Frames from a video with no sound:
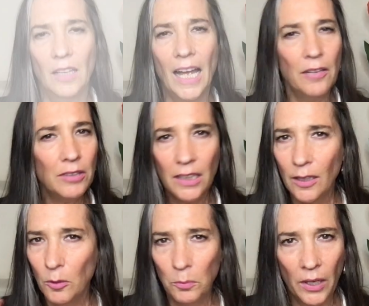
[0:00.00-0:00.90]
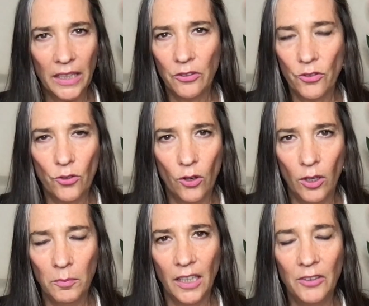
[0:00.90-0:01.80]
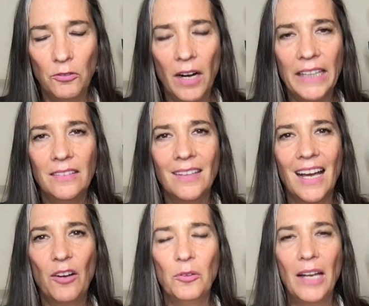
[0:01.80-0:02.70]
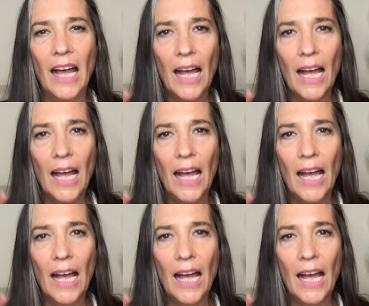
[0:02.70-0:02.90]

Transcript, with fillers: have a little brainstorm and write down